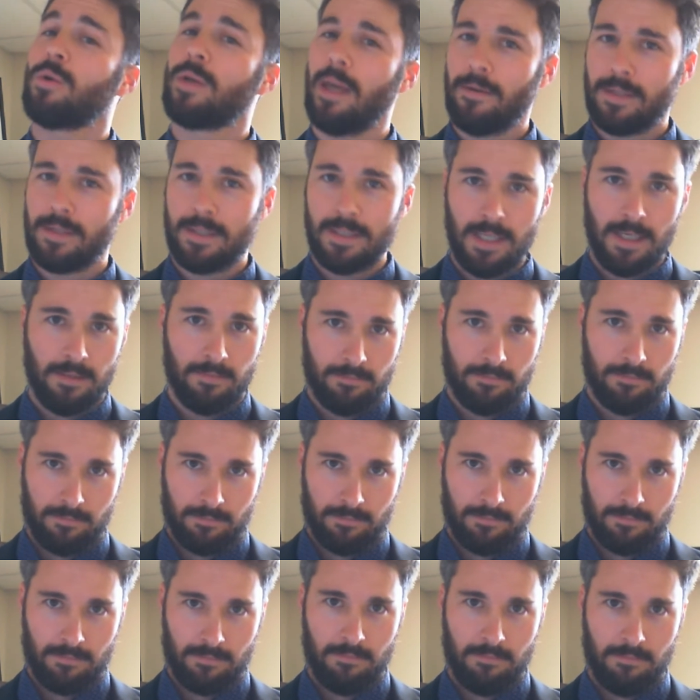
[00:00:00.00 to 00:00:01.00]
guarantee
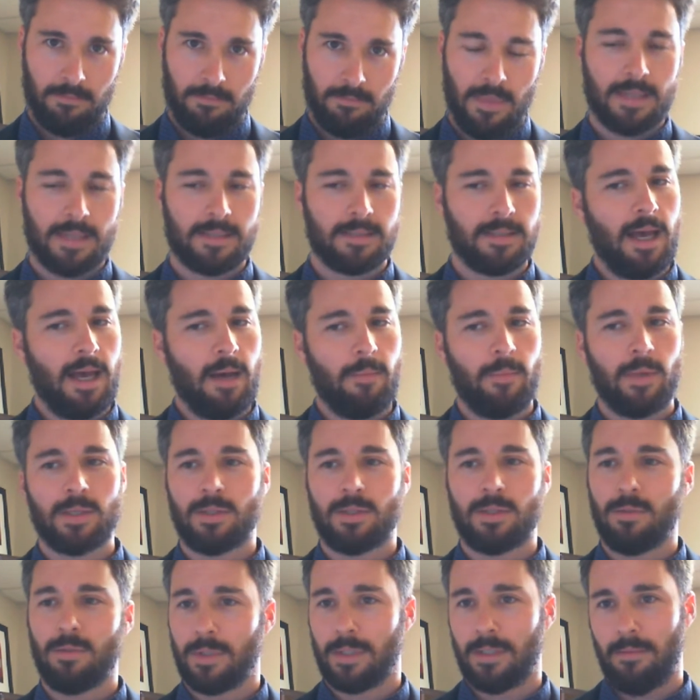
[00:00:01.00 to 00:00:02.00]
as to how
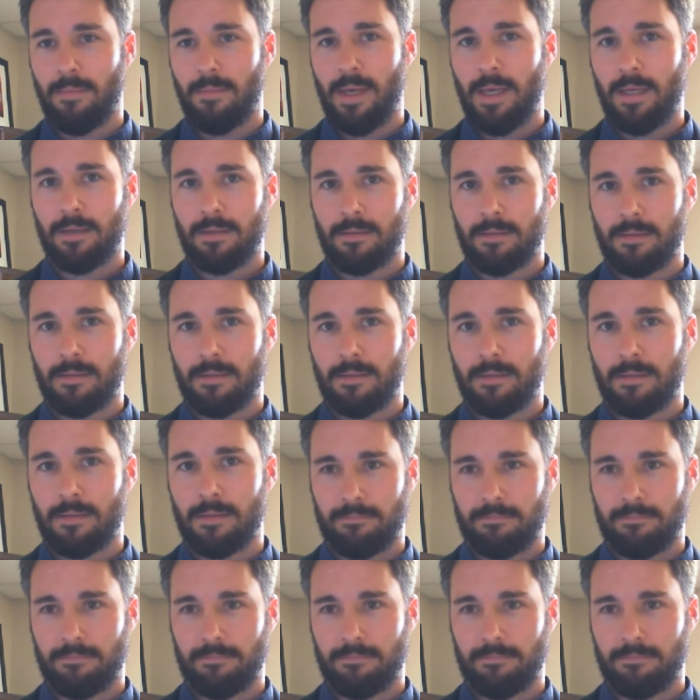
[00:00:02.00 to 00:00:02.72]
much you were going to make,